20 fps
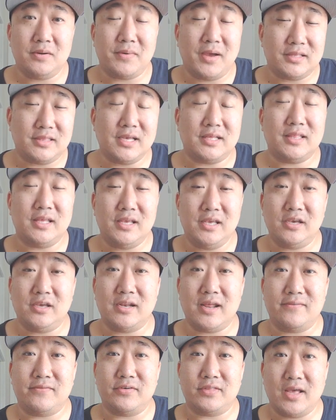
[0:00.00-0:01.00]
I think that he could
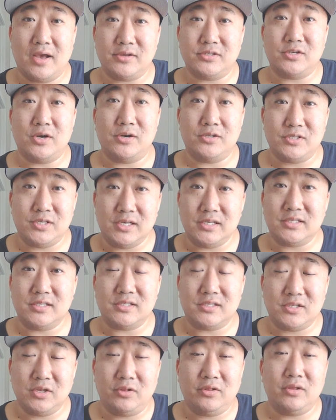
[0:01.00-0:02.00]
have a 1,000-yard season,
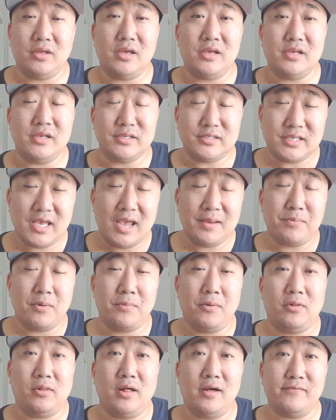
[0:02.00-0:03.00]
still is
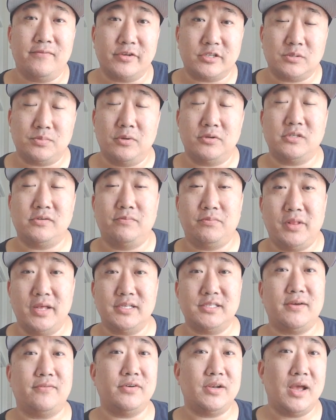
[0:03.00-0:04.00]
capable of explosive plays
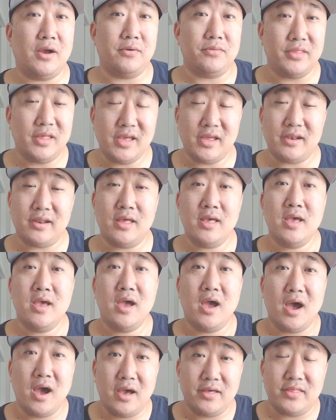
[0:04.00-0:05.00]
every now and then,
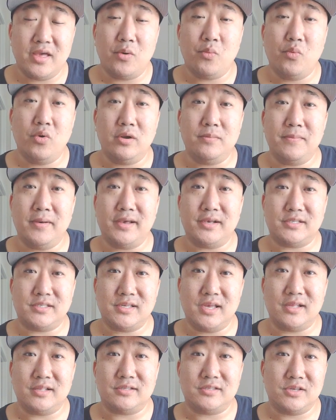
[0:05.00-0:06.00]
that would make sense.